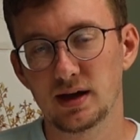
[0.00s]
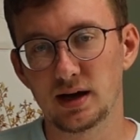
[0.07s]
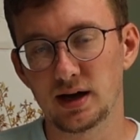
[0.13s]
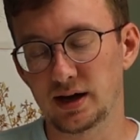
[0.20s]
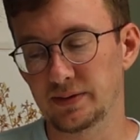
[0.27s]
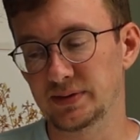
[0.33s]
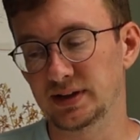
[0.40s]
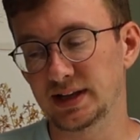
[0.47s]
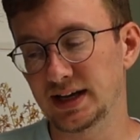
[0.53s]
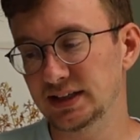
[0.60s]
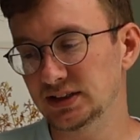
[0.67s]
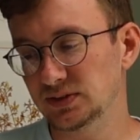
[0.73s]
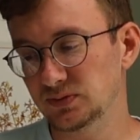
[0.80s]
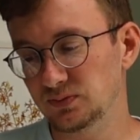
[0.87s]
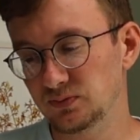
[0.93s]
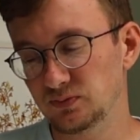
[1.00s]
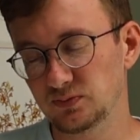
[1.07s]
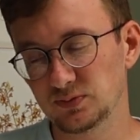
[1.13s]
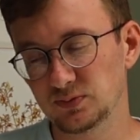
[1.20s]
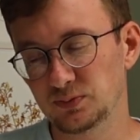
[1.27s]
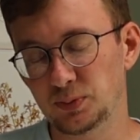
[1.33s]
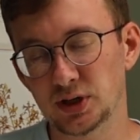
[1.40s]
The last
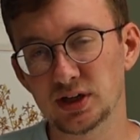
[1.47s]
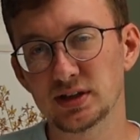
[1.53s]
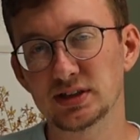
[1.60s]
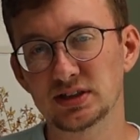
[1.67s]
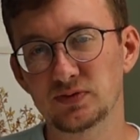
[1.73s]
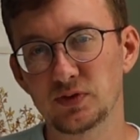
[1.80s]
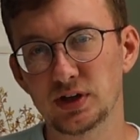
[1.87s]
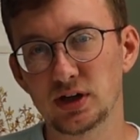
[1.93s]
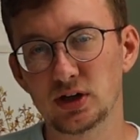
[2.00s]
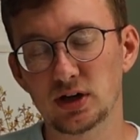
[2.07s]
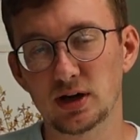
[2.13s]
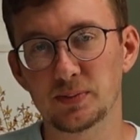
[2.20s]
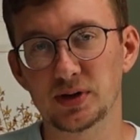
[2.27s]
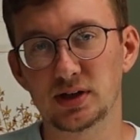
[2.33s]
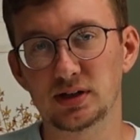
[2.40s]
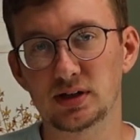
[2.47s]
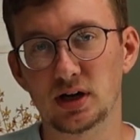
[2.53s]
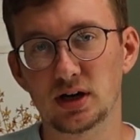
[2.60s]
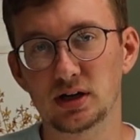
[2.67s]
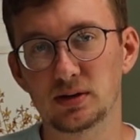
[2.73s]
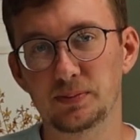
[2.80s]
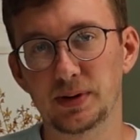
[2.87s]
part of this video, I'm going to
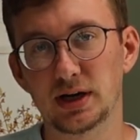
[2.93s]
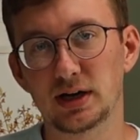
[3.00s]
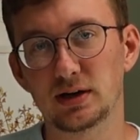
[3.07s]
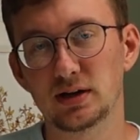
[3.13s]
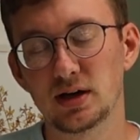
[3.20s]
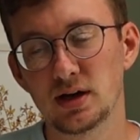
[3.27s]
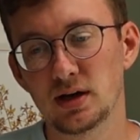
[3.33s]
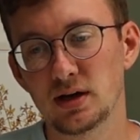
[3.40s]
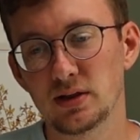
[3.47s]
talk about